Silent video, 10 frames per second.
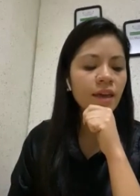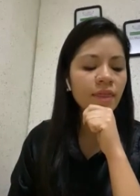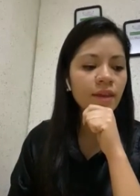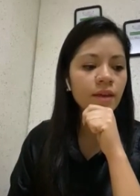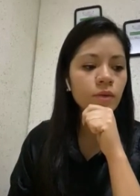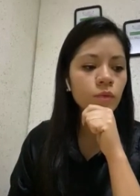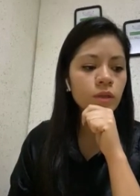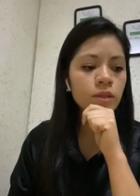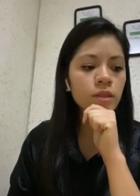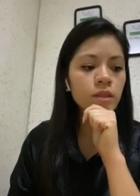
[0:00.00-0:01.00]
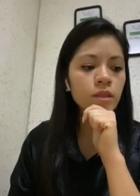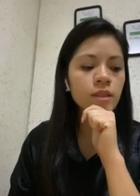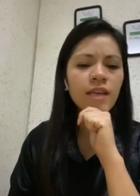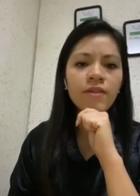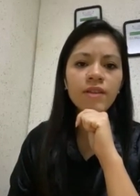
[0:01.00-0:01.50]
I think well
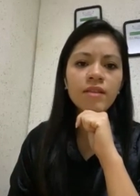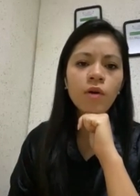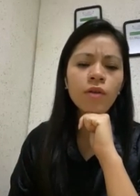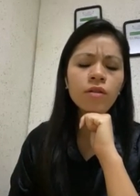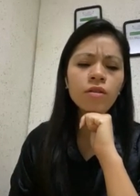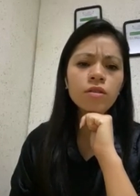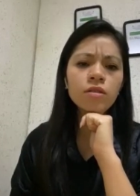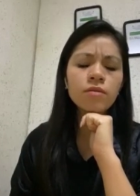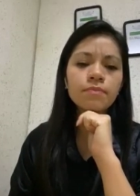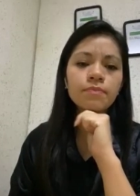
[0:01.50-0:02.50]
seven months.